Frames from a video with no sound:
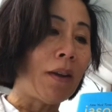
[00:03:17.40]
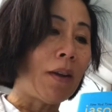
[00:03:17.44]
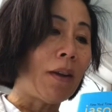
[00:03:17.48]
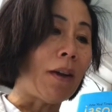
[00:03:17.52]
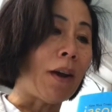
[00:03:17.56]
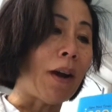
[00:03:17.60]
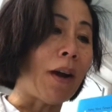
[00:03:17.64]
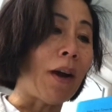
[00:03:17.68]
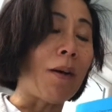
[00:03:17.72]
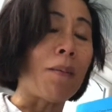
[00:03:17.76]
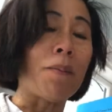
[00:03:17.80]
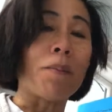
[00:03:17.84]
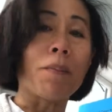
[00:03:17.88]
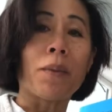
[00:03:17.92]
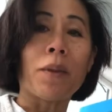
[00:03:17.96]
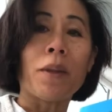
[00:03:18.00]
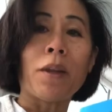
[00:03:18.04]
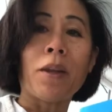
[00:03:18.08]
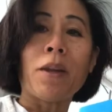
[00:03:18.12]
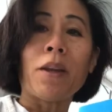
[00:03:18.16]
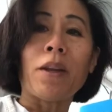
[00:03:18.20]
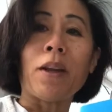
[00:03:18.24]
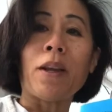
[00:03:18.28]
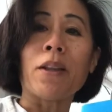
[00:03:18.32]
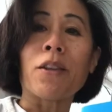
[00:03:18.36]
Um,
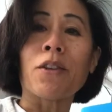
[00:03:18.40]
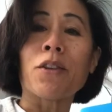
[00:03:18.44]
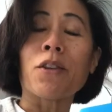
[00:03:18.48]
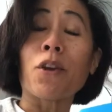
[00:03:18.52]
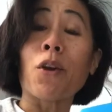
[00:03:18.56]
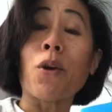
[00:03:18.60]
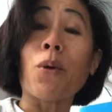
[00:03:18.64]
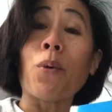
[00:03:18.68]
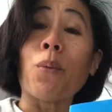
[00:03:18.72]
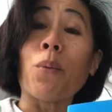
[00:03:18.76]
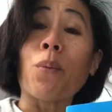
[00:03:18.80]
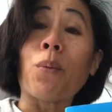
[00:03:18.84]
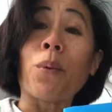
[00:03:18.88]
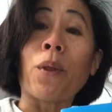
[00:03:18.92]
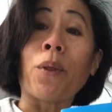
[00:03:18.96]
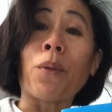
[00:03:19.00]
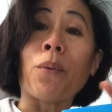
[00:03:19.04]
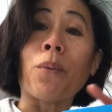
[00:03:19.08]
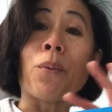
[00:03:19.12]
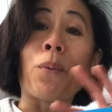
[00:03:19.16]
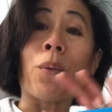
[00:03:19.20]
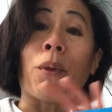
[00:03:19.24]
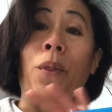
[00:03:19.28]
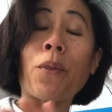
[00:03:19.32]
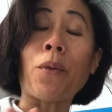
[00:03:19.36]
and so with,
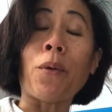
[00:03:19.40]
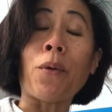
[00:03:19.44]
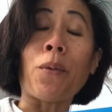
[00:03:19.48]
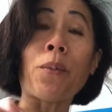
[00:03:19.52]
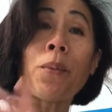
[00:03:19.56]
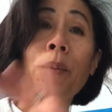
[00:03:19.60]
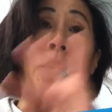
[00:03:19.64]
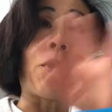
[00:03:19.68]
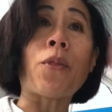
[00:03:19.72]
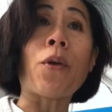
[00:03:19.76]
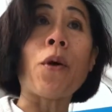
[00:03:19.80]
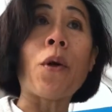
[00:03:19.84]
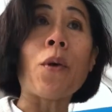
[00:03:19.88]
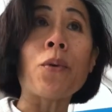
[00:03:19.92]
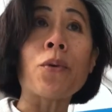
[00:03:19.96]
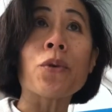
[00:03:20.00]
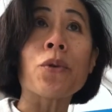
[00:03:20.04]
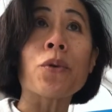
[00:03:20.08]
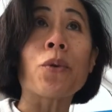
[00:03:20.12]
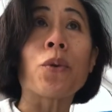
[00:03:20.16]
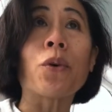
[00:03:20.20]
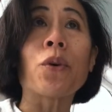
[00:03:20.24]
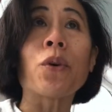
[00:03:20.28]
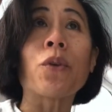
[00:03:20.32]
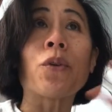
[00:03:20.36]
with, with those
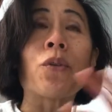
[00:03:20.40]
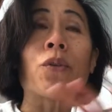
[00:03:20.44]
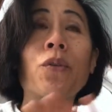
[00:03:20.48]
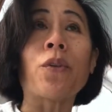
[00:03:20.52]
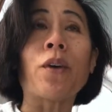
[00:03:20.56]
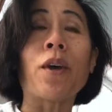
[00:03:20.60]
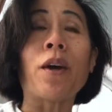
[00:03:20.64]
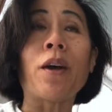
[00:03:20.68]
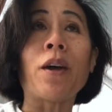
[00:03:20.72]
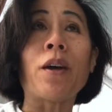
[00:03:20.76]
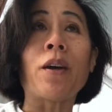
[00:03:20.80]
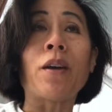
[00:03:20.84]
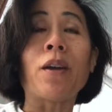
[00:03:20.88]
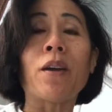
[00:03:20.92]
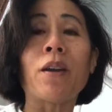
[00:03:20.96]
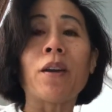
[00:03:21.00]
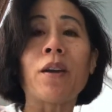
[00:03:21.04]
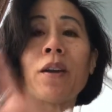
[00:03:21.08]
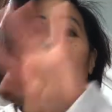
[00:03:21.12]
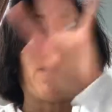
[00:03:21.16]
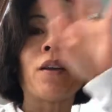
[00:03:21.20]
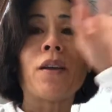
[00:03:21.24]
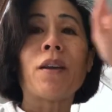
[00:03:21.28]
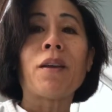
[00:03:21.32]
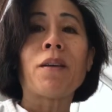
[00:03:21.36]
sort of uh,
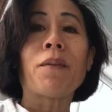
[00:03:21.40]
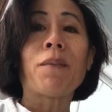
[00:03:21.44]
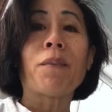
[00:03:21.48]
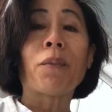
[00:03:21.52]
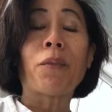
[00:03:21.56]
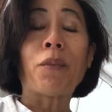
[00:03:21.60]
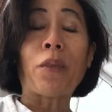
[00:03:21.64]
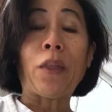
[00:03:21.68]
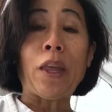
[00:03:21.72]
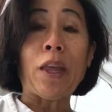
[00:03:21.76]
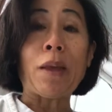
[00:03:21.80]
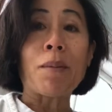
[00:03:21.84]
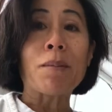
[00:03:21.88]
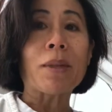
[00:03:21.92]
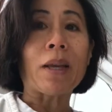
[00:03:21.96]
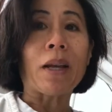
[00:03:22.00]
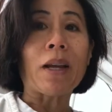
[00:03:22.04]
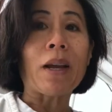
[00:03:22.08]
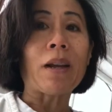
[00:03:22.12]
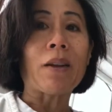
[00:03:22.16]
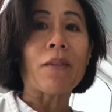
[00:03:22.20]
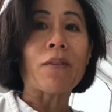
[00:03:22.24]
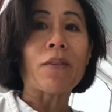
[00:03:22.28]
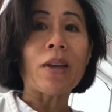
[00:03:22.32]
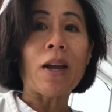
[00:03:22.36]
themes that
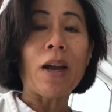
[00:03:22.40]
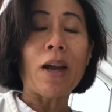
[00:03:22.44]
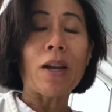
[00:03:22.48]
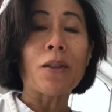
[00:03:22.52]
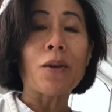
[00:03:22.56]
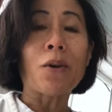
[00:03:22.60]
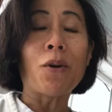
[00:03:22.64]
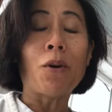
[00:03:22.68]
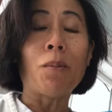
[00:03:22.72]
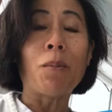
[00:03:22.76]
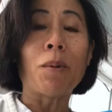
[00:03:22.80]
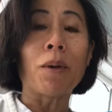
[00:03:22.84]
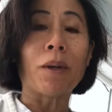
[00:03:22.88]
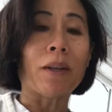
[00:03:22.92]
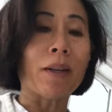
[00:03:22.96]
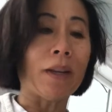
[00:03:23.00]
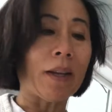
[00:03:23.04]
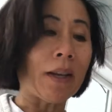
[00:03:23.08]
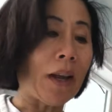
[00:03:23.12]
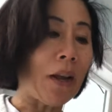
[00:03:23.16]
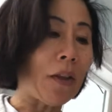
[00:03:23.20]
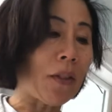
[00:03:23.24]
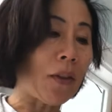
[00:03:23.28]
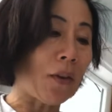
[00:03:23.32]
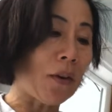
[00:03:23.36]
kind of tie the whole book
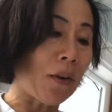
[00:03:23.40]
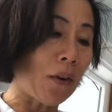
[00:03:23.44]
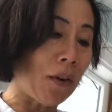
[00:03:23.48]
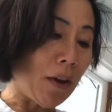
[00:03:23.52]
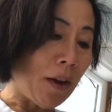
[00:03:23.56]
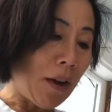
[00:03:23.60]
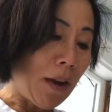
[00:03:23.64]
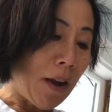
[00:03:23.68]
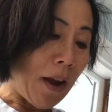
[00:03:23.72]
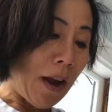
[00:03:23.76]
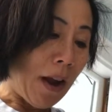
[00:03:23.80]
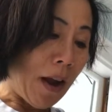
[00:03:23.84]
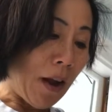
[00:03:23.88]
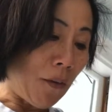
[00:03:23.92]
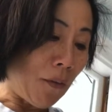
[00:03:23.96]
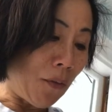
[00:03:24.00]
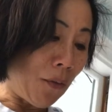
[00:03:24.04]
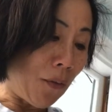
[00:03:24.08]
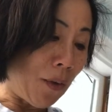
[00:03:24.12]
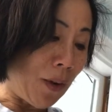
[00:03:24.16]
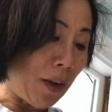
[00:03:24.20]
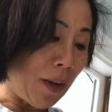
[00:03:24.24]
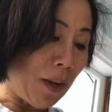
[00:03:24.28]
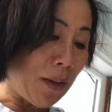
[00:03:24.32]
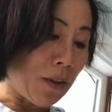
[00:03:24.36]
together,
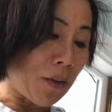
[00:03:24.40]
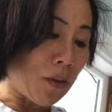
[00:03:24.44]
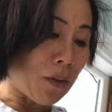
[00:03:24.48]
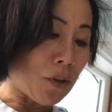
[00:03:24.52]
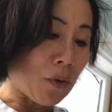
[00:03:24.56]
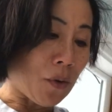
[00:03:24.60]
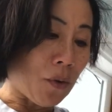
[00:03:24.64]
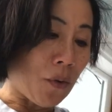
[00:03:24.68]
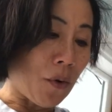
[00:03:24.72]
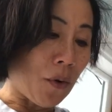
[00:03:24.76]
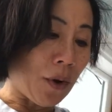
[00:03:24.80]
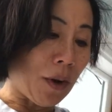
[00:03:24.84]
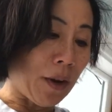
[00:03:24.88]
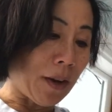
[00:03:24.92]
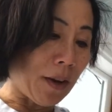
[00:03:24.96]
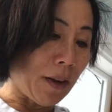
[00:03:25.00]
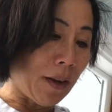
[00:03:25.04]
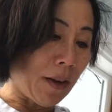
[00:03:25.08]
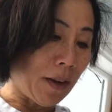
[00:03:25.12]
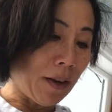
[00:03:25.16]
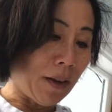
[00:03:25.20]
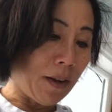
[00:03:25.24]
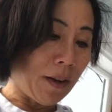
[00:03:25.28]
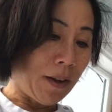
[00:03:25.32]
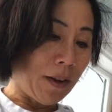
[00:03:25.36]
every story
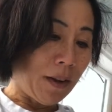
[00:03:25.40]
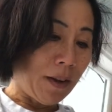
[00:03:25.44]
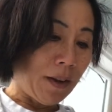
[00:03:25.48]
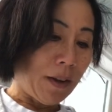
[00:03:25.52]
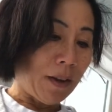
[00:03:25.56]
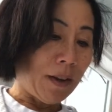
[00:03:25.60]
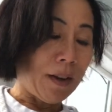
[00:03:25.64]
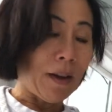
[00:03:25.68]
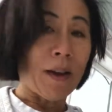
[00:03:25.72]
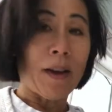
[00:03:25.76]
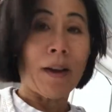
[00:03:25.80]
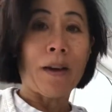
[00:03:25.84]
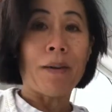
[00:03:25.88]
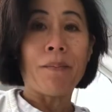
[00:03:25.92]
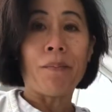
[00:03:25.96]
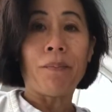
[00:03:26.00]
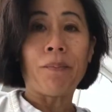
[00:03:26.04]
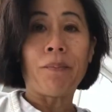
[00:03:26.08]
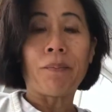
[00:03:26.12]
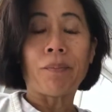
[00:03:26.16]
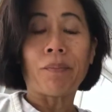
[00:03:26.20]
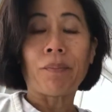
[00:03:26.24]
um,